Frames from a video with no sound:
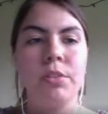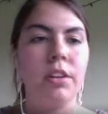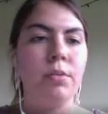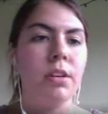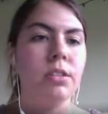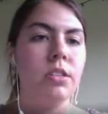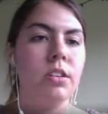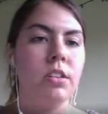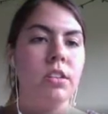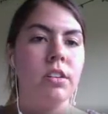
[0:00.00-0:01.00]
we can
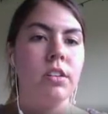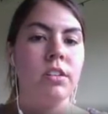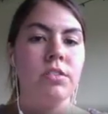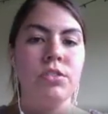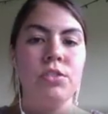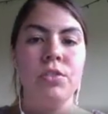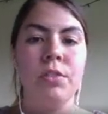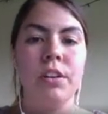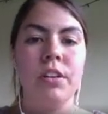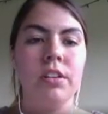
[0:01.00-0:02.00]
see this
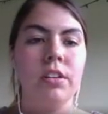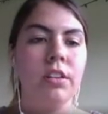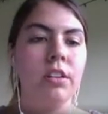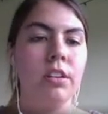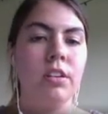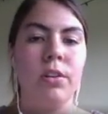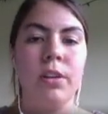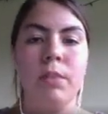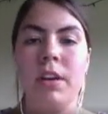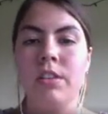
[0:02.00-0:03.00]
student only
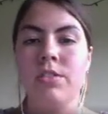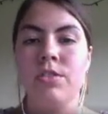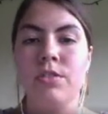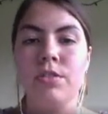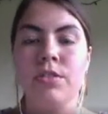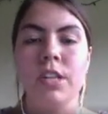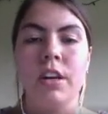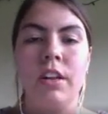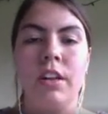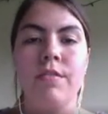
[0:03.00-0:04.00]
made it to the
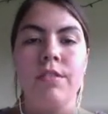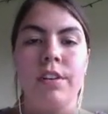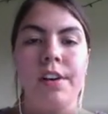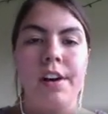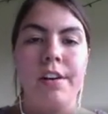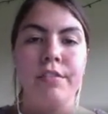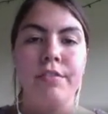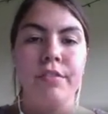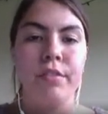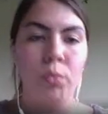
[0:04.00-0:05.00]
second level of
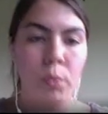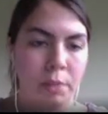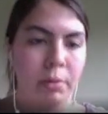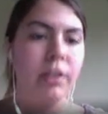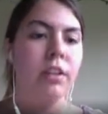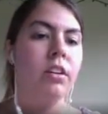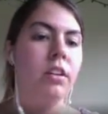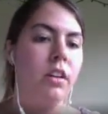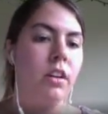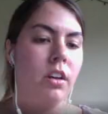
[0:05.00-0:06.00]
Weebly.
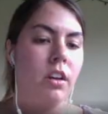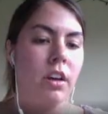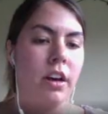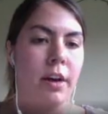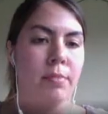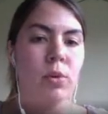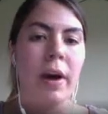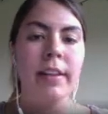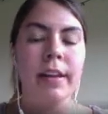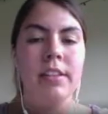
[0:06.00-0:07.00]
Um, so
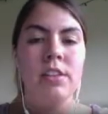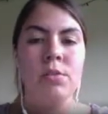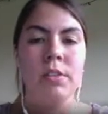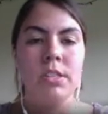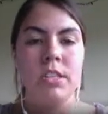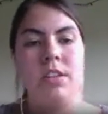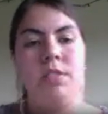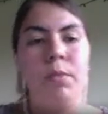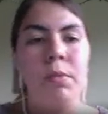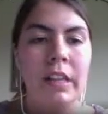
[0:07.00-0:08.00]
I like that you can see
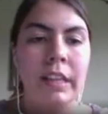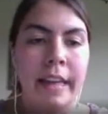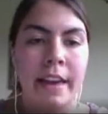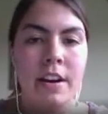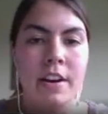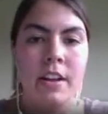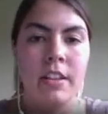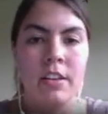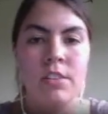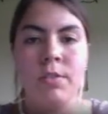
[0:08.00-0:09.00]
when we layer it
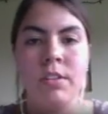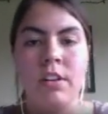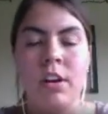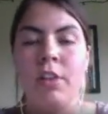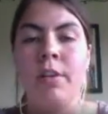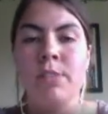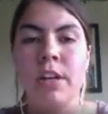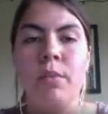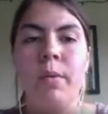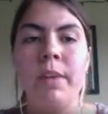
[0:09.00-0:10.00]
that you can, or I'm
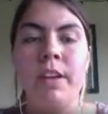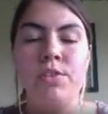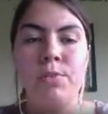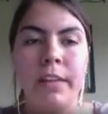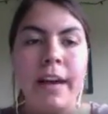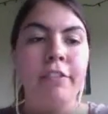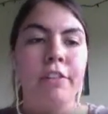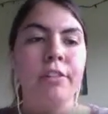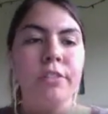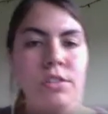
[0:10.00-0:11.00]
sorry, when we do
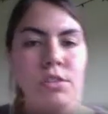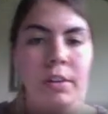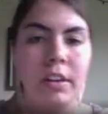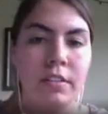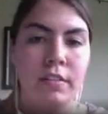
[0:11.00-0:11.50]
levels, you can